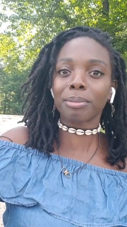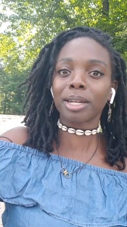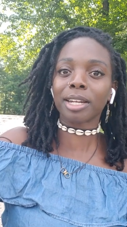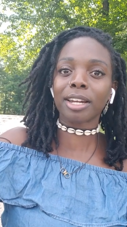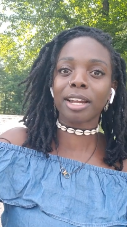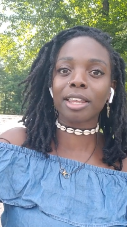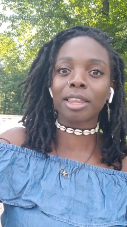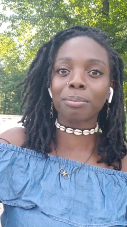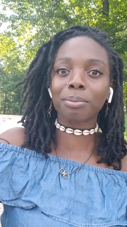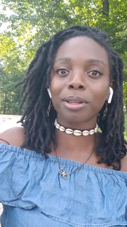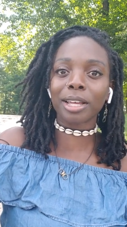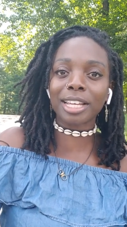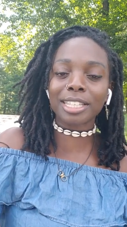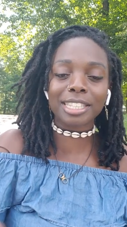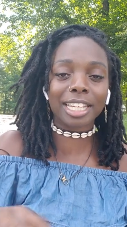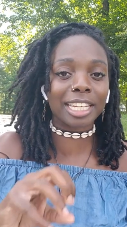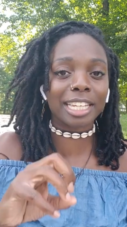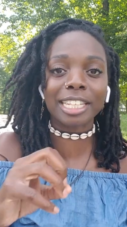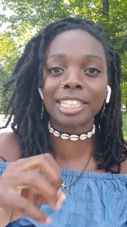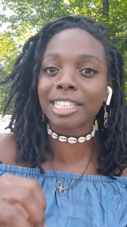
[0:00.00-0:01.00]
him in another place,
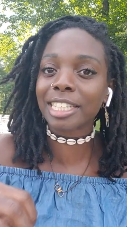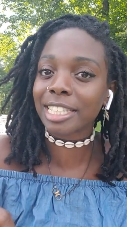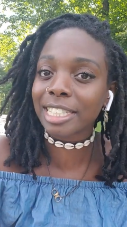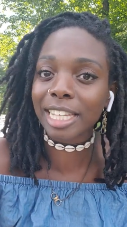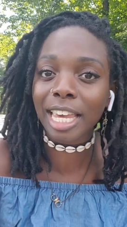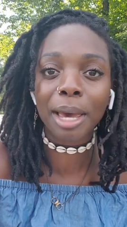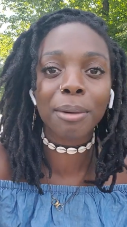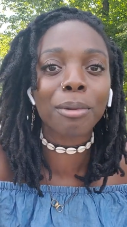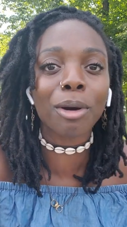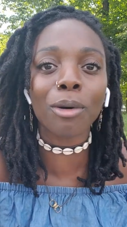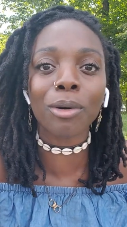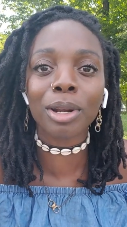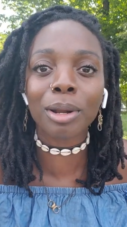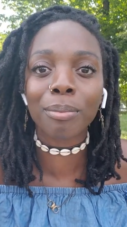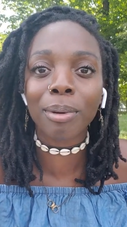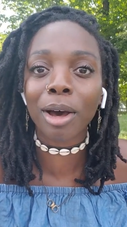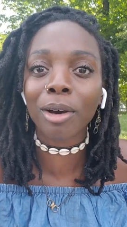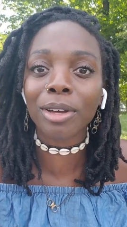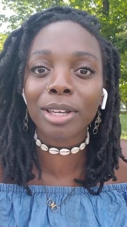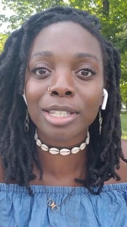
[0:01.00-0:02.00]
and he just kept going
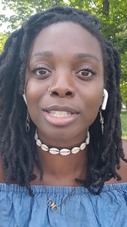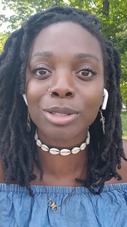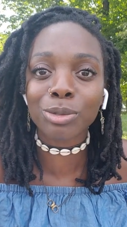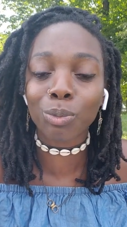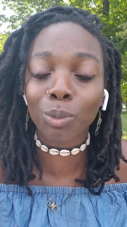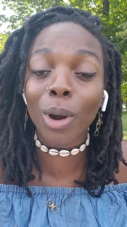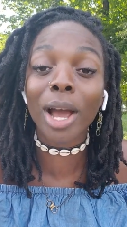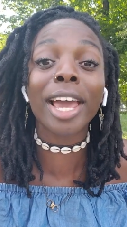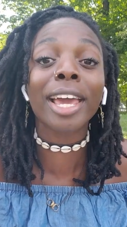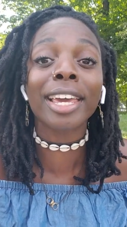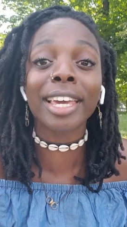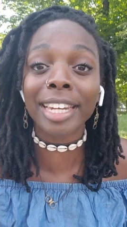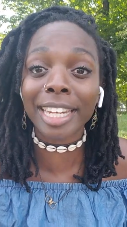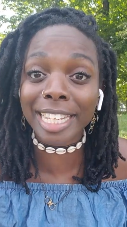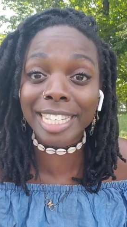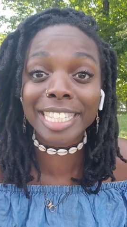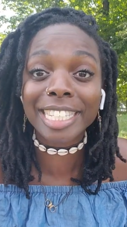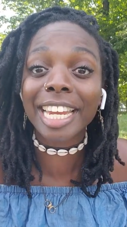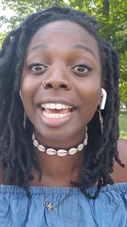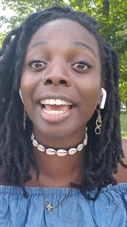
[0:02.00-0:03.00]
about his way and
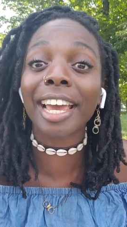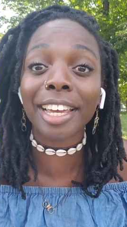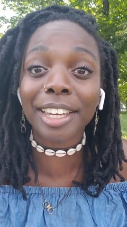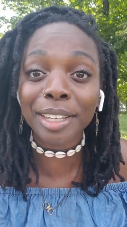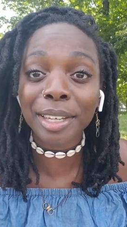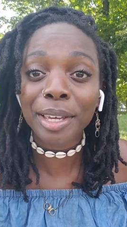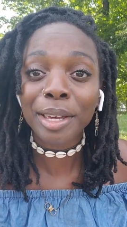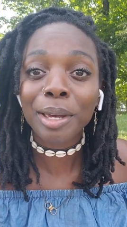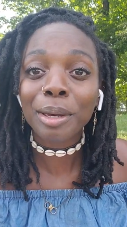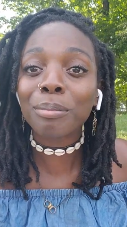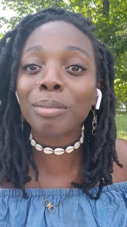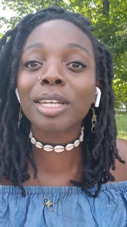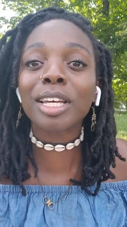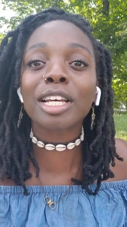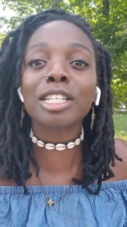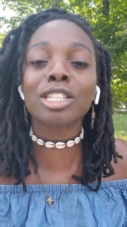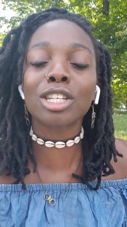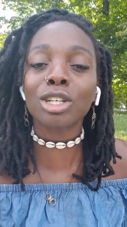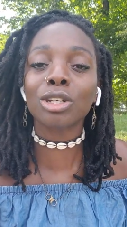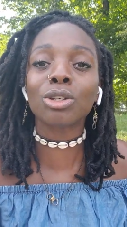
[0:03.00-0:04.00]
his day
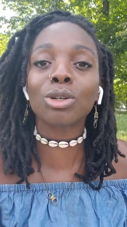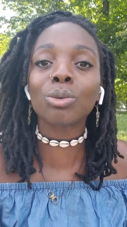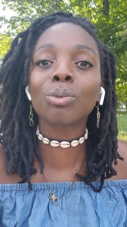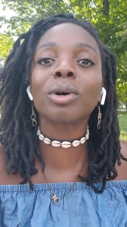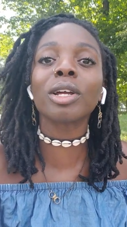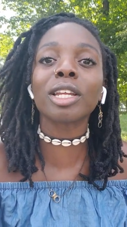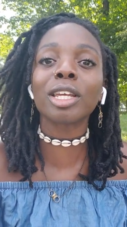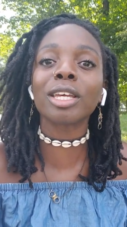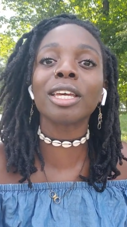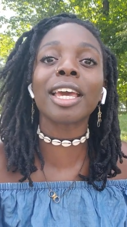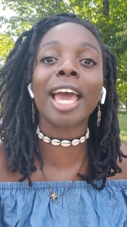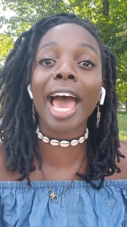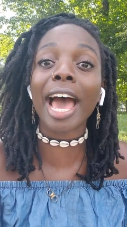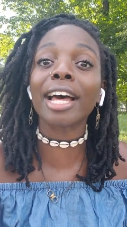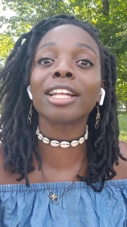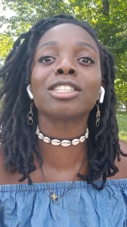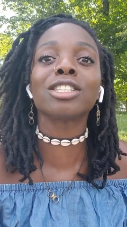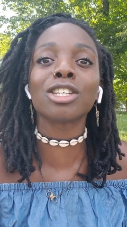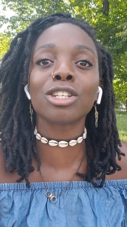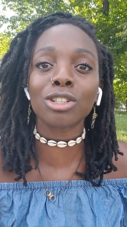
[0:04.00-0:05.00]
because he knew what he
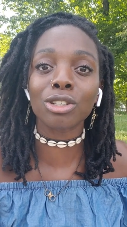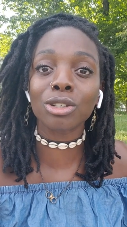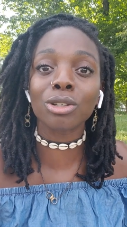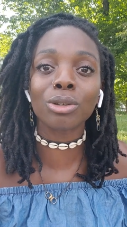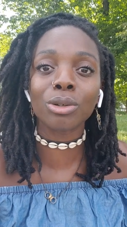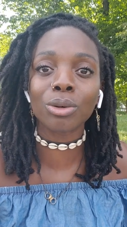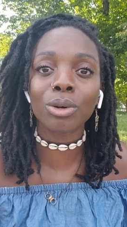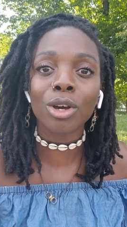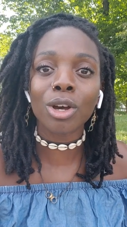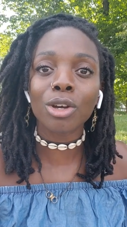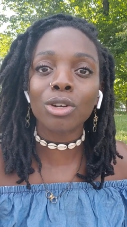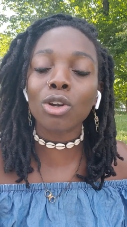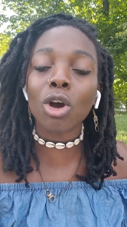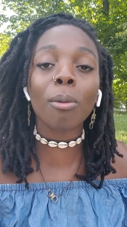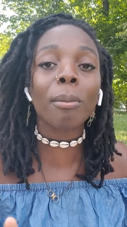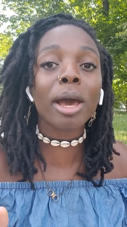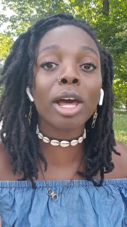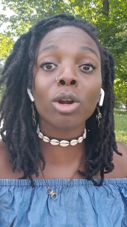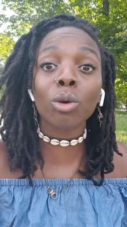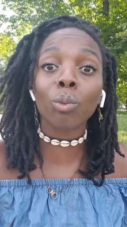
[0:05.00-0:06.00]
had to do, no
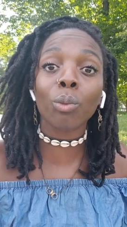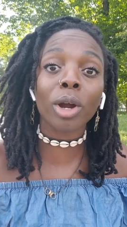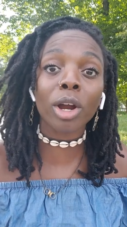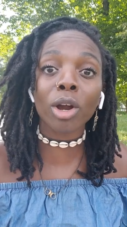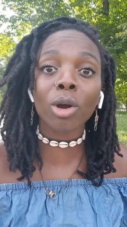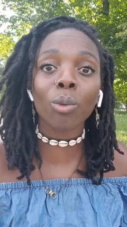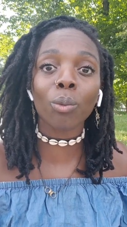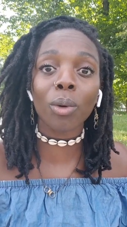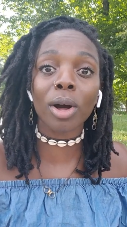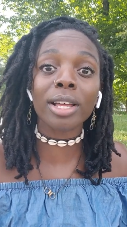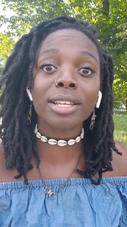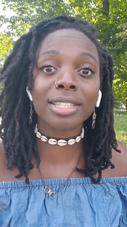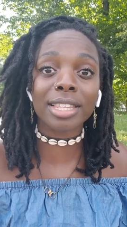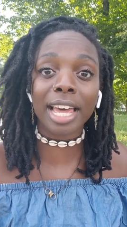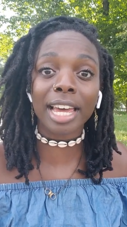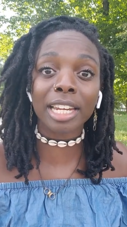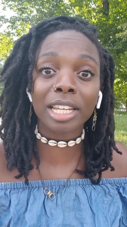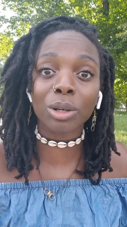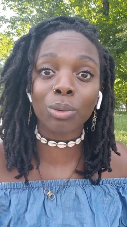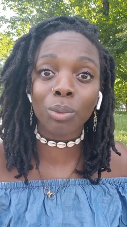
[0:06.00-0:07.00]
matter where it was
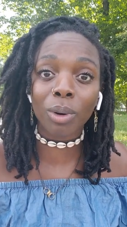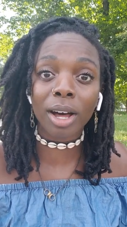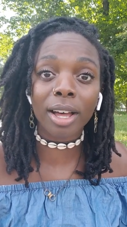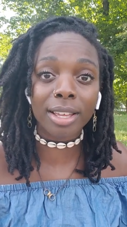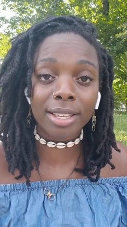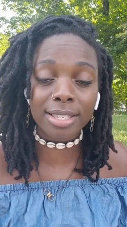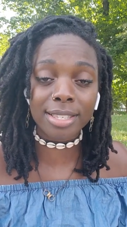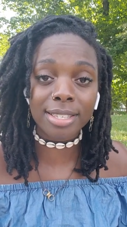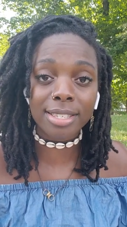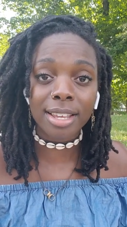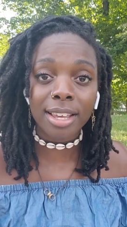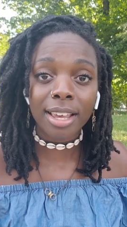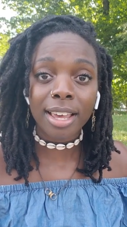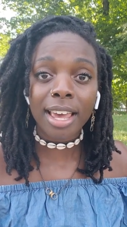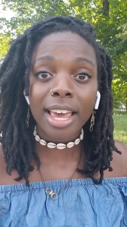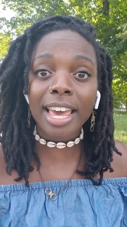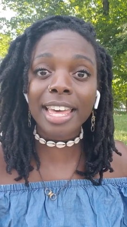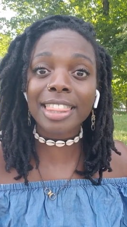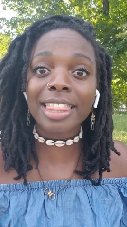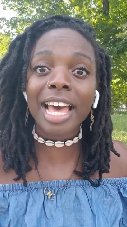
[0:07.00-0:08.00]
that he was.
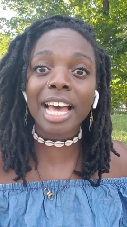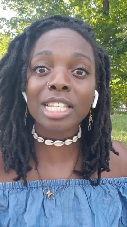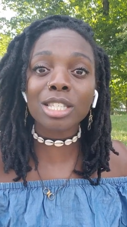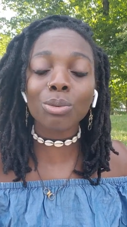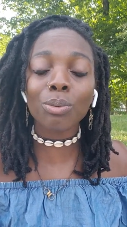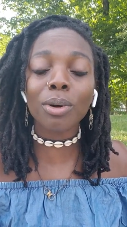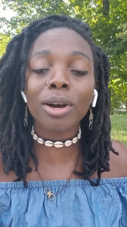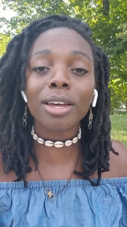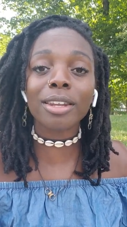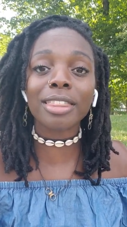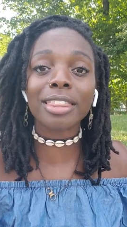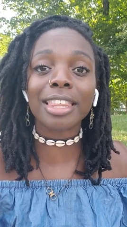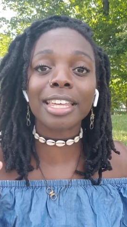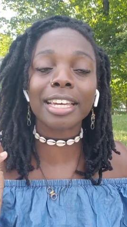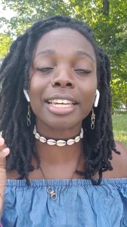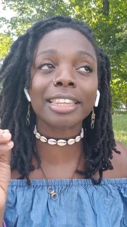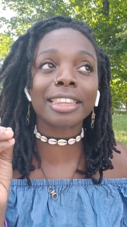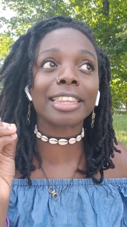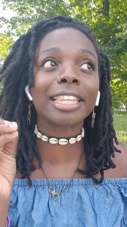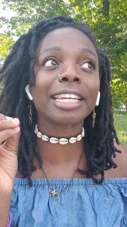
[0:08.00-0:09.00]
And that's what
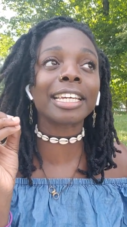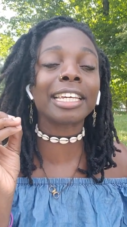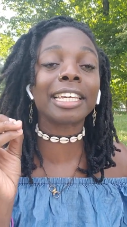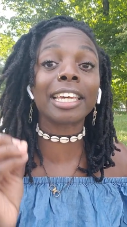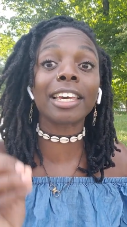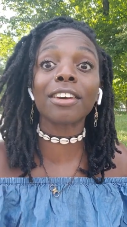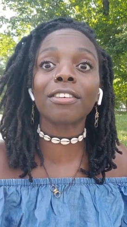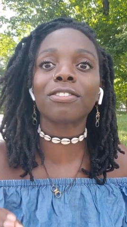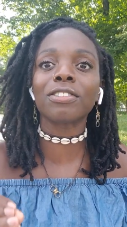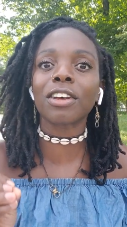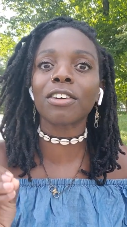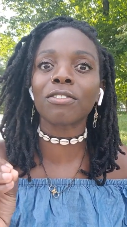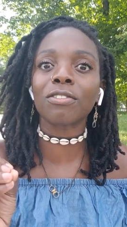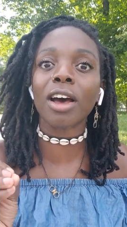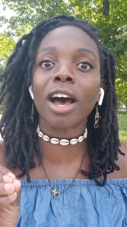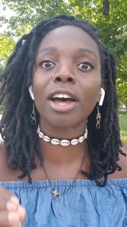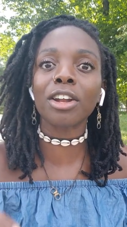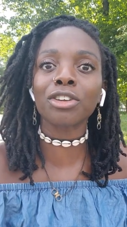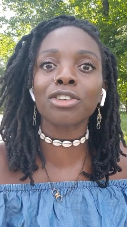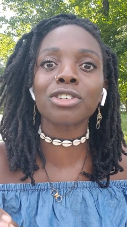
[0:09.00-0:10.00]
the gift of
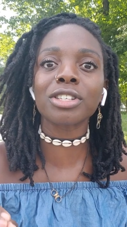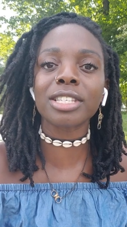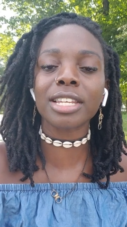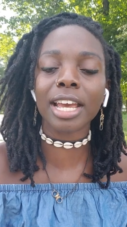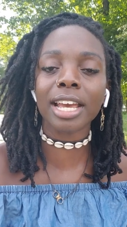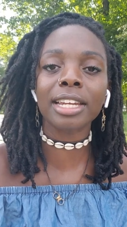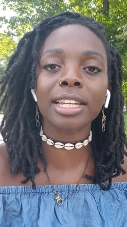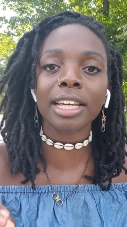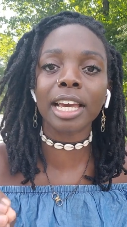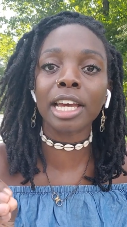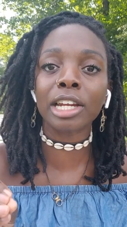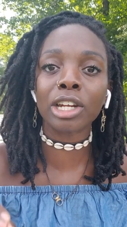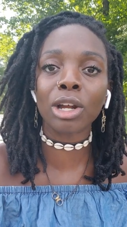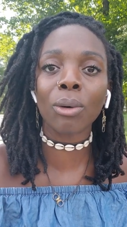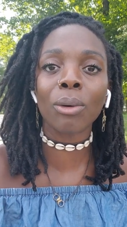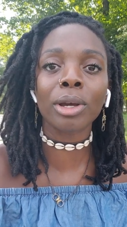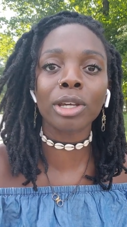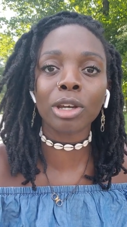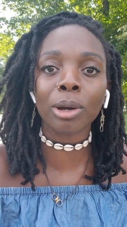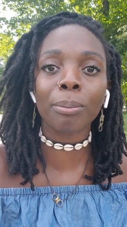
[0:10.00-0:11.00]
understanding and
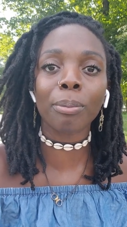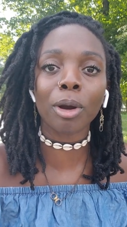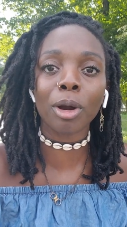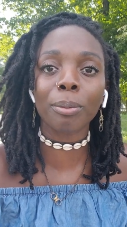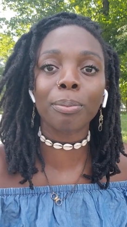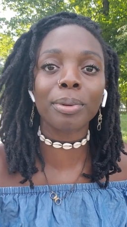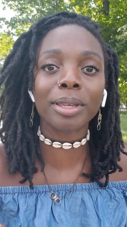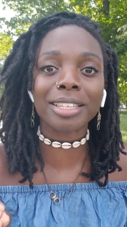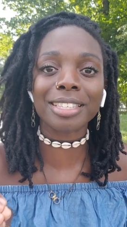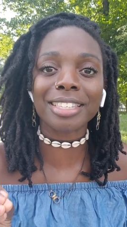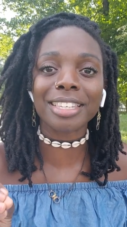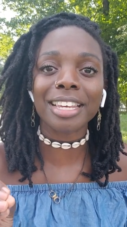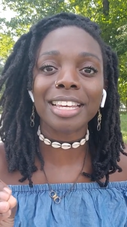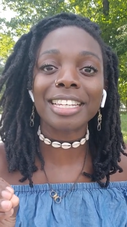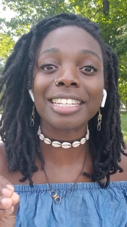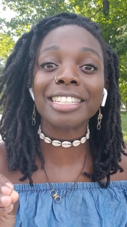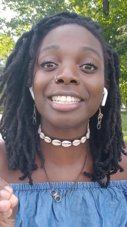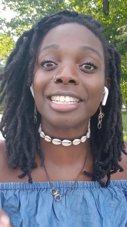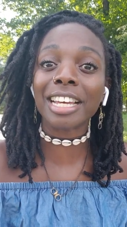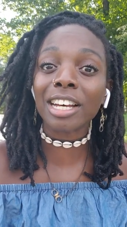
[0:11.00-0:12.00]
knowing your purpose
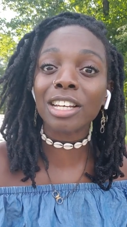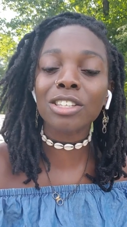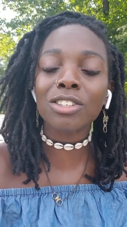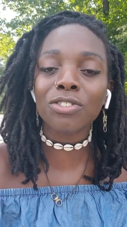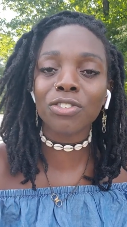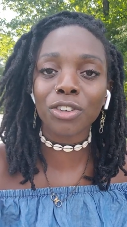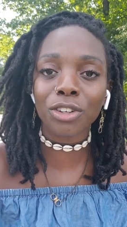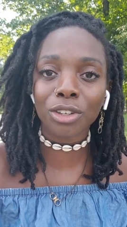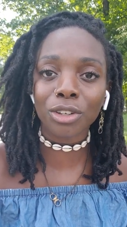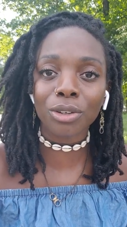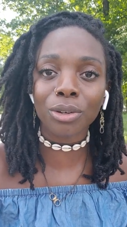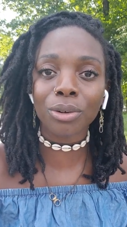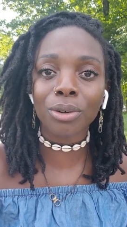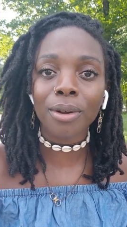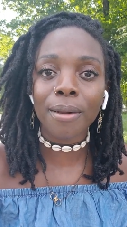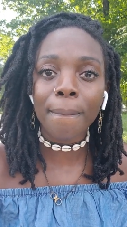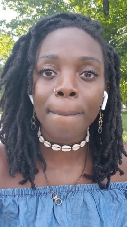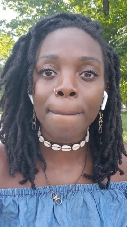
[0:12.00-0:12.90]
does for you.